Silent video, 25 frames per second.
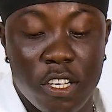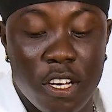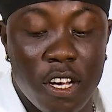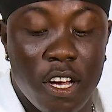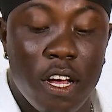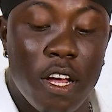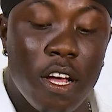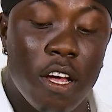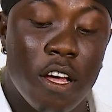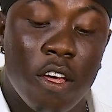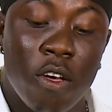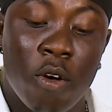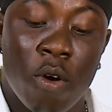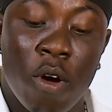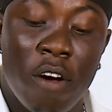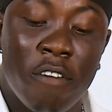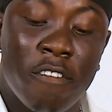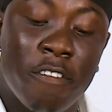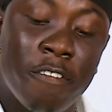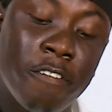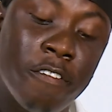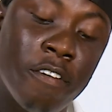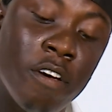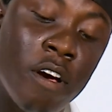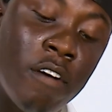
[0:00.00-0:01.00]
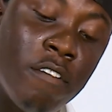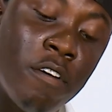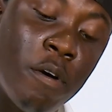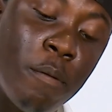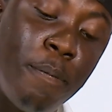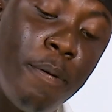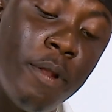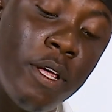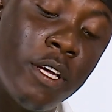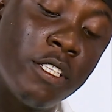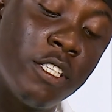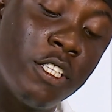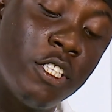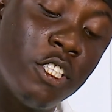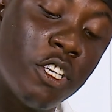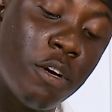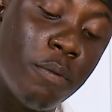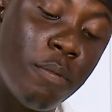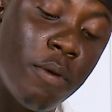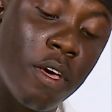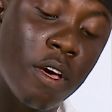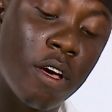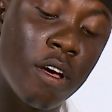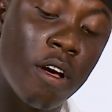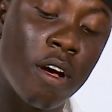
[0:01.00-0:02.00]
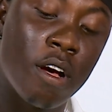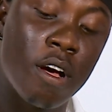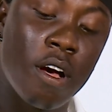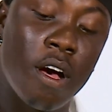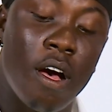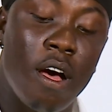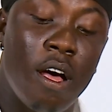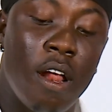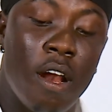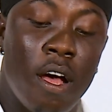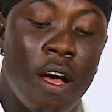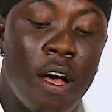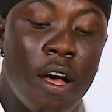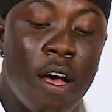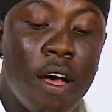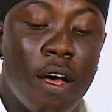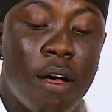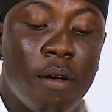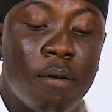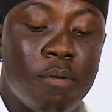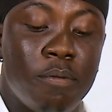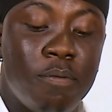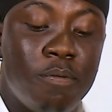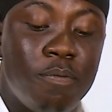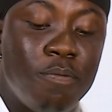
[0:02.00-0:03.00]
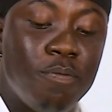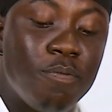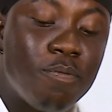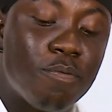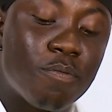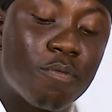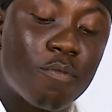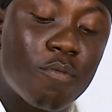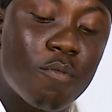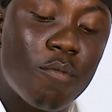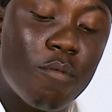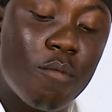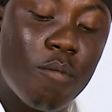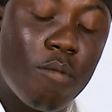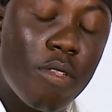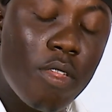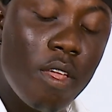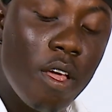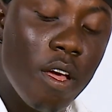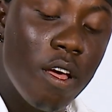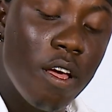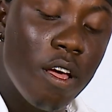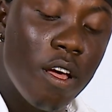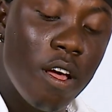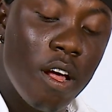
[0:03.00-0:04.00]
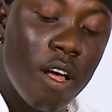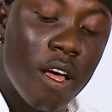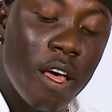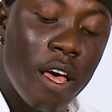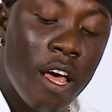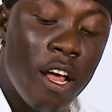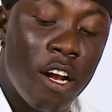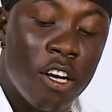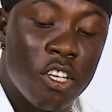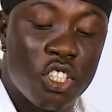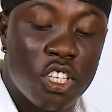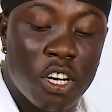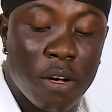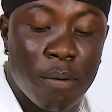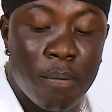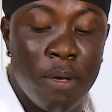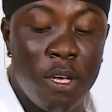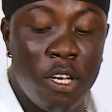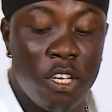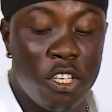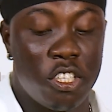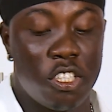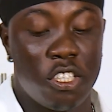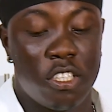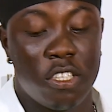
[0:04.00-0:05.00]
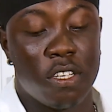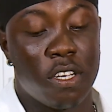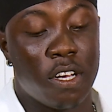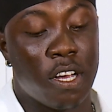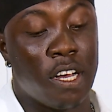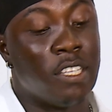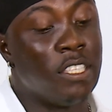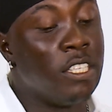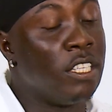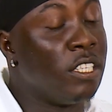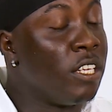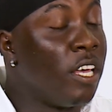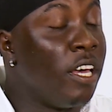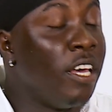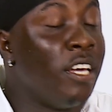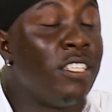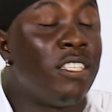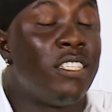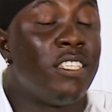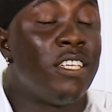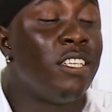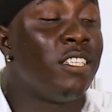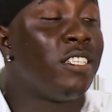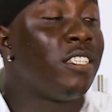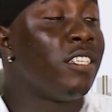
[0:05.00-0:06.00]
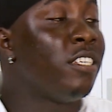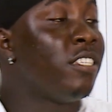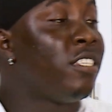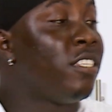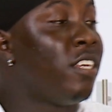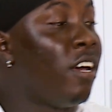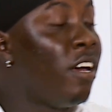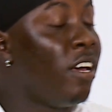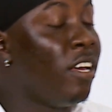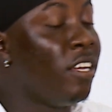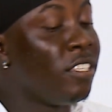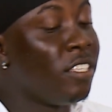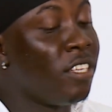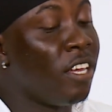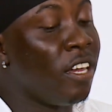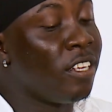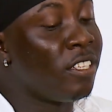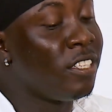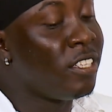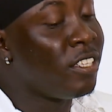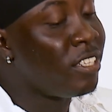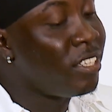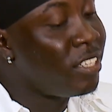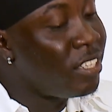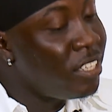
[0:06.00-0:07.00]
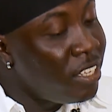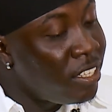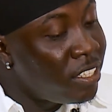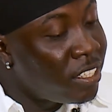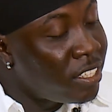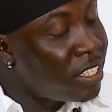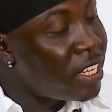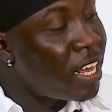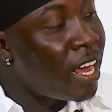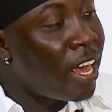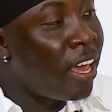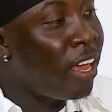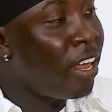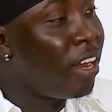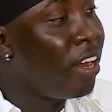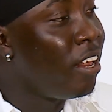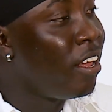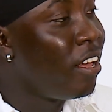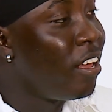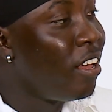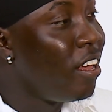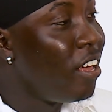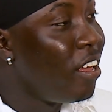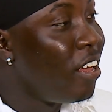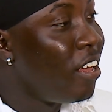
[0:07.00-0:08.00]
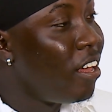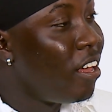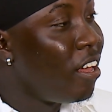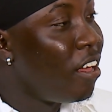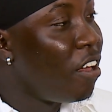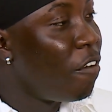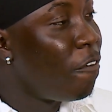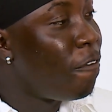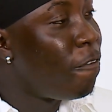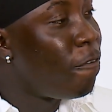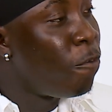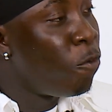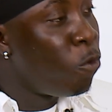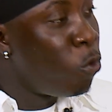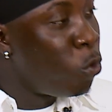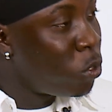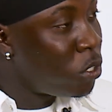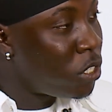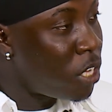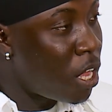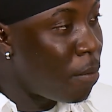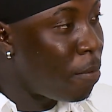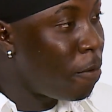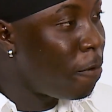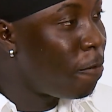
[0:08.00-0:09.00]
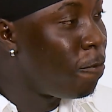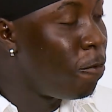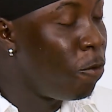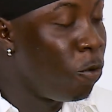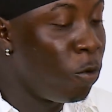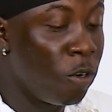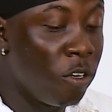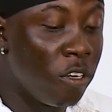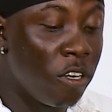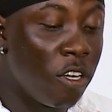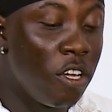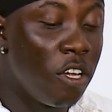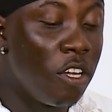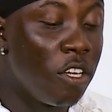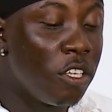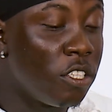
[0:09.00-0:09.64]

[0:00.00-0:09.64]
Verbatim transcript: Uh-huh. You have, you have a place in Jamaica called um, Hellshire Beach. Okay. It's, a, it's, it's, a, it's a seaside food, type of okay. food.